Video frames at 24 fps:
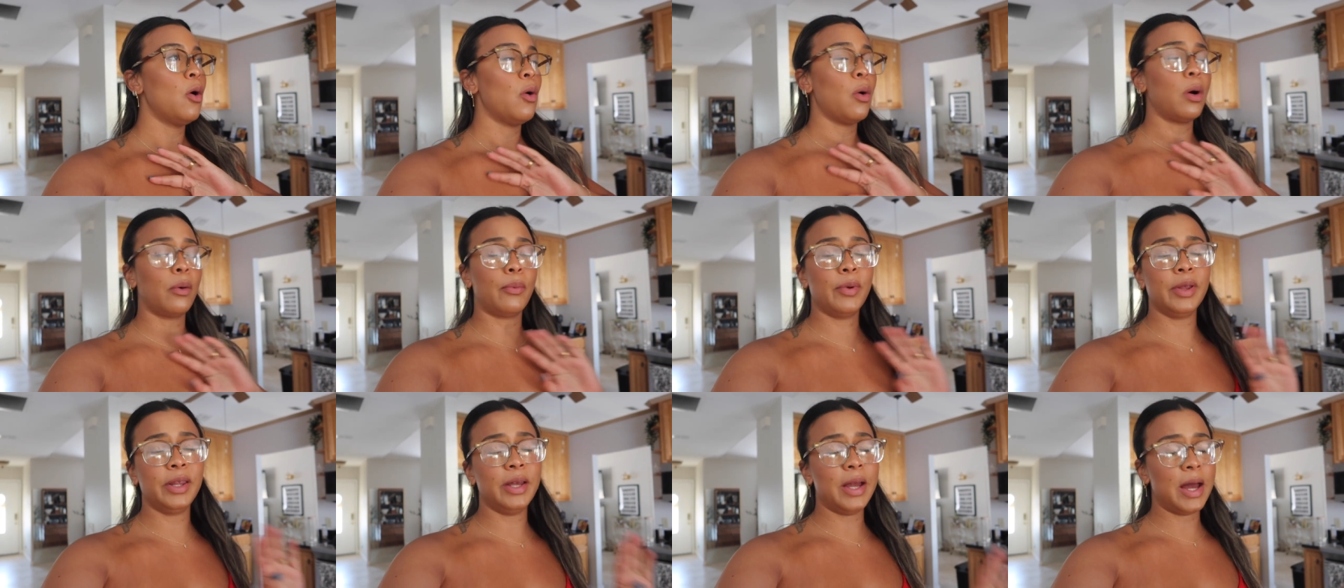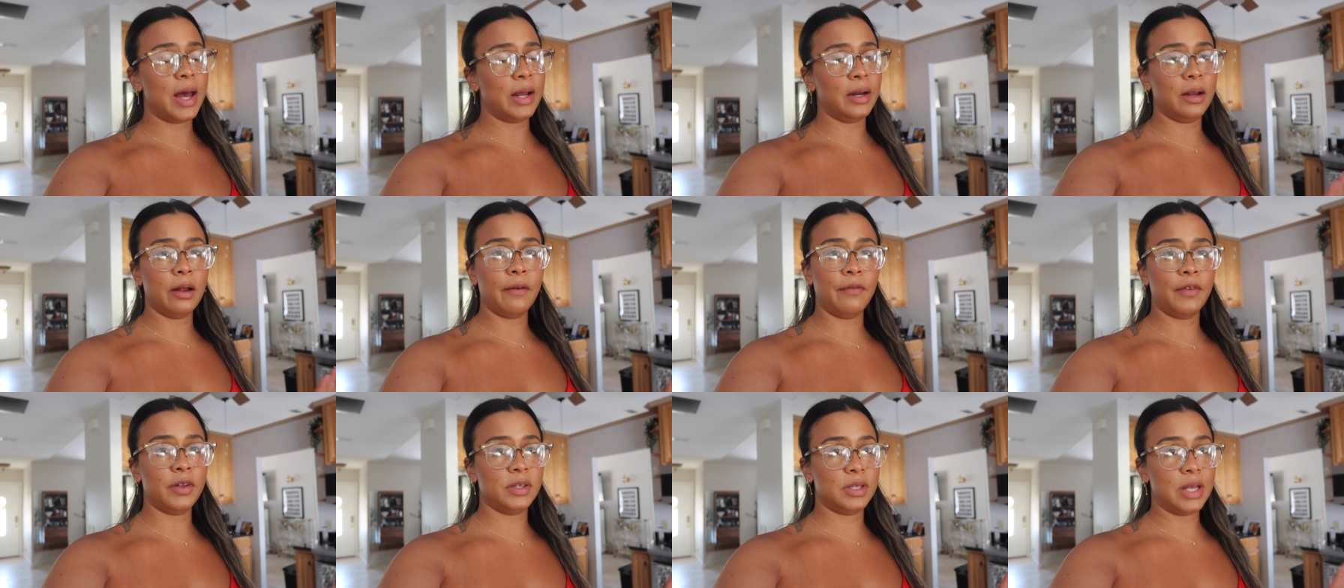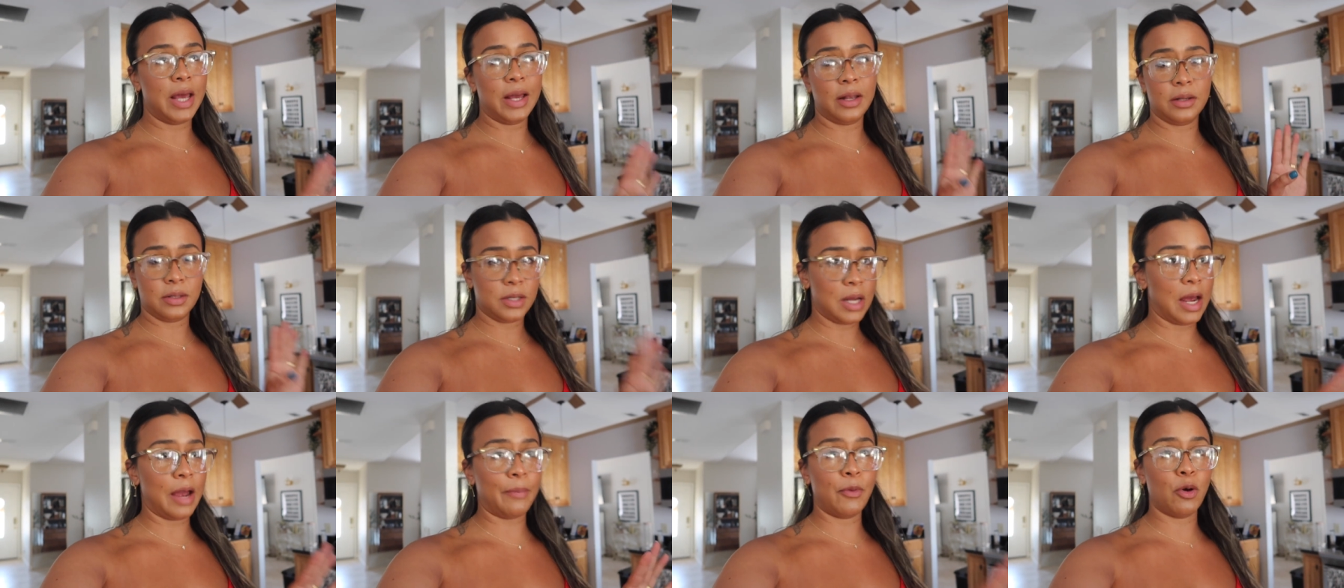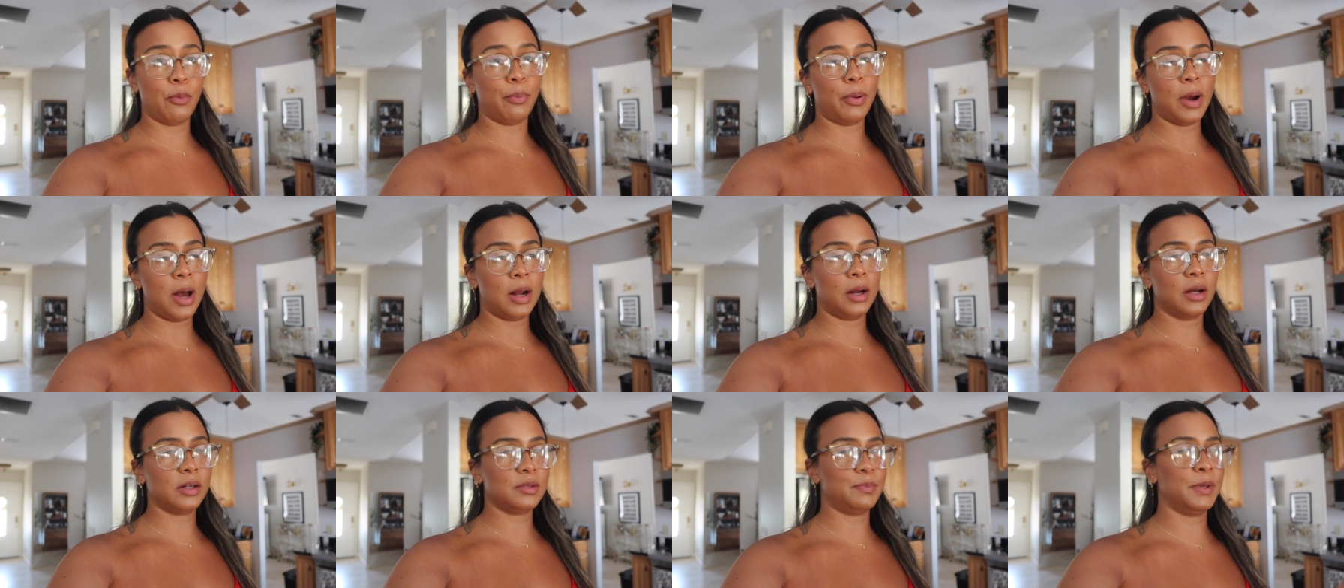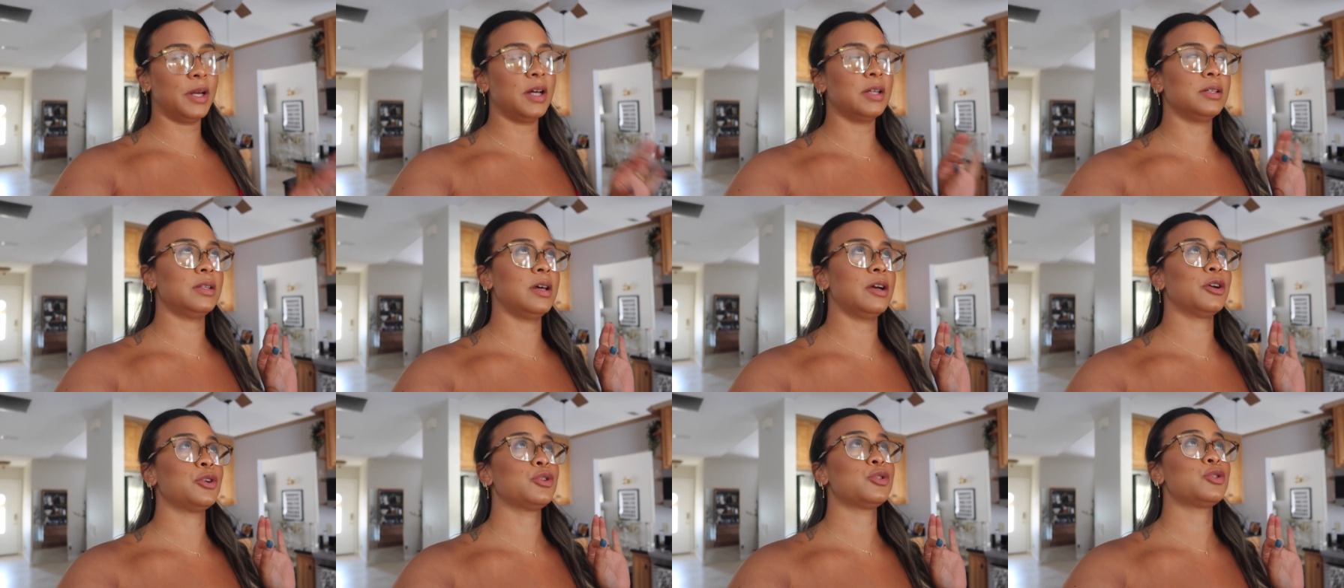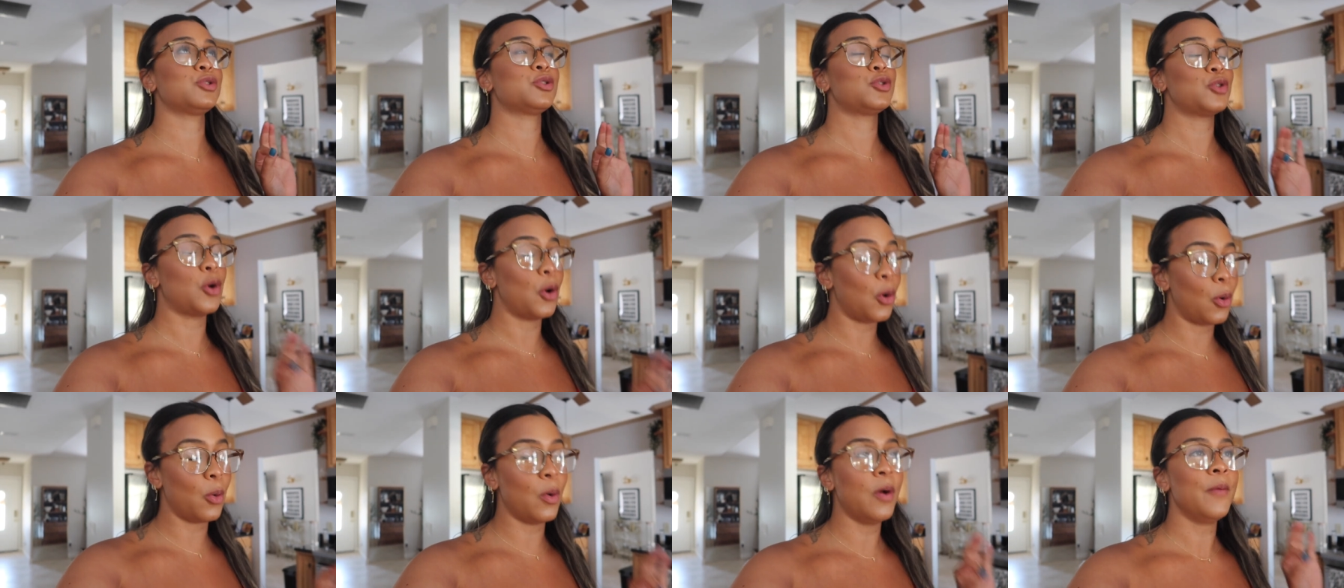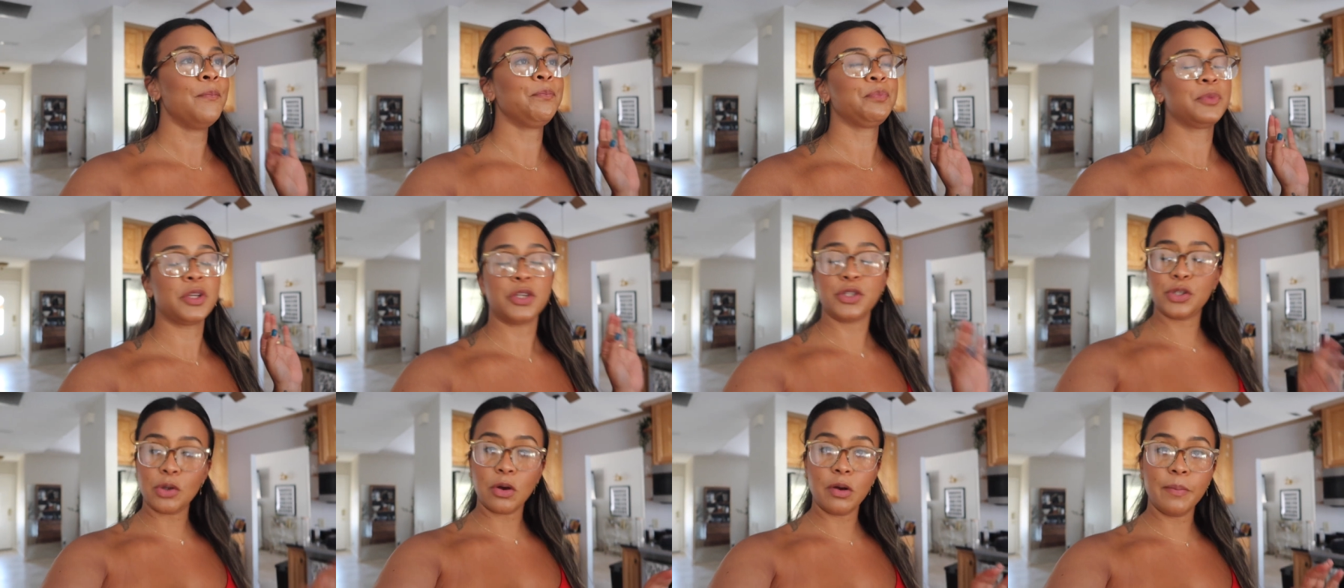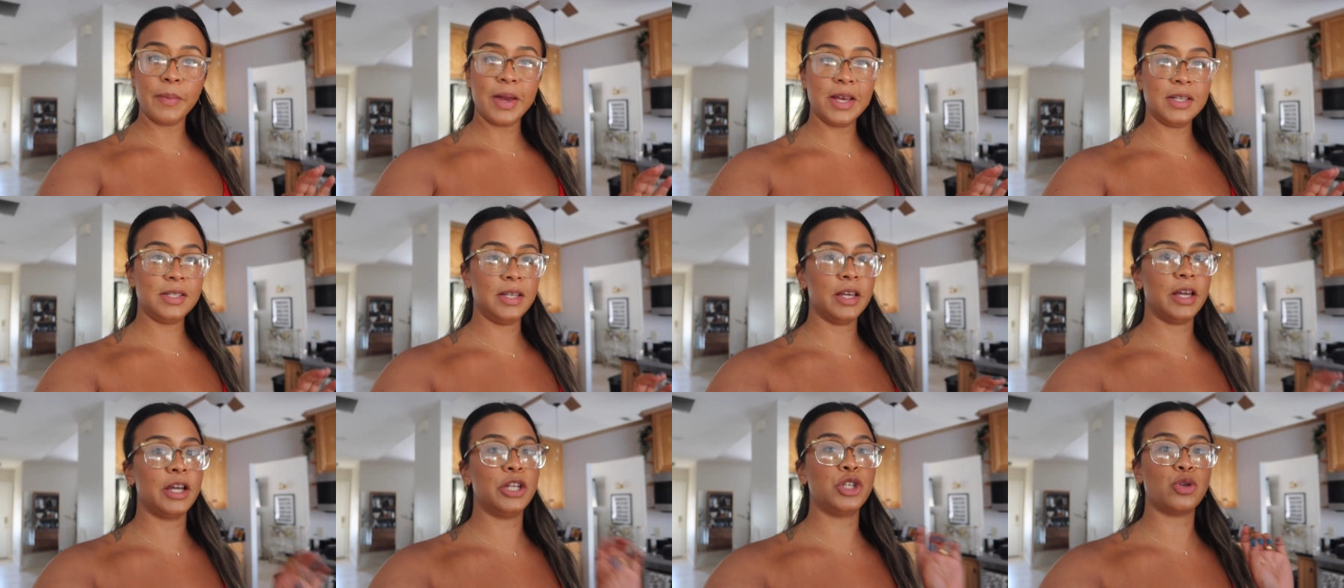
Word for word: or really any of the TYMO products because they are so, so amazing.